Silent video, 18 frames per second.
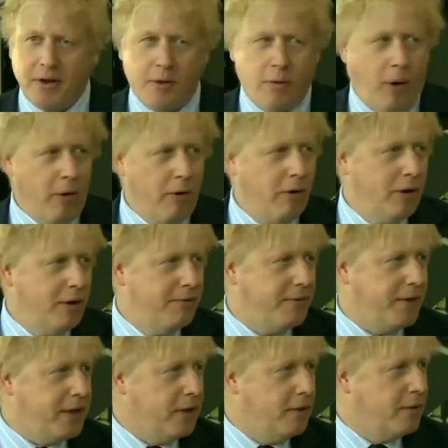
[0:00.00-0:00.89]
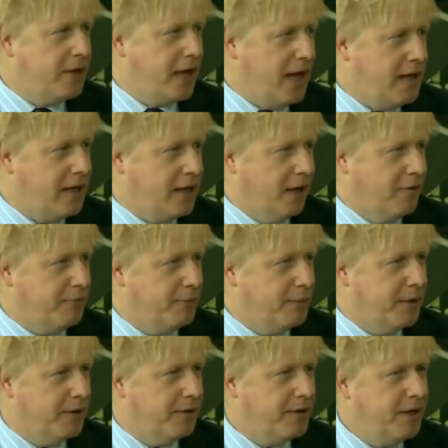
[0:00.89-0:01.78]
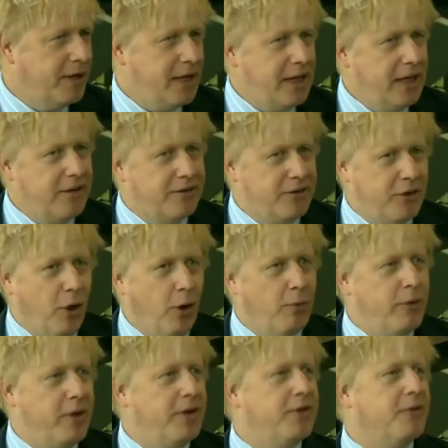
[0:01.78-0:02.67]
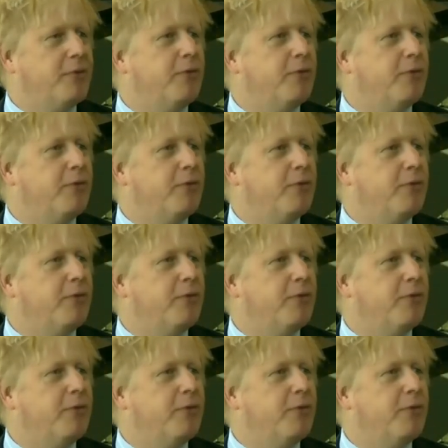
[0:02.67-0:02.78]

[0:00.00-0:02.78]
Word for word: In London, Britain's Foreign Secretary went even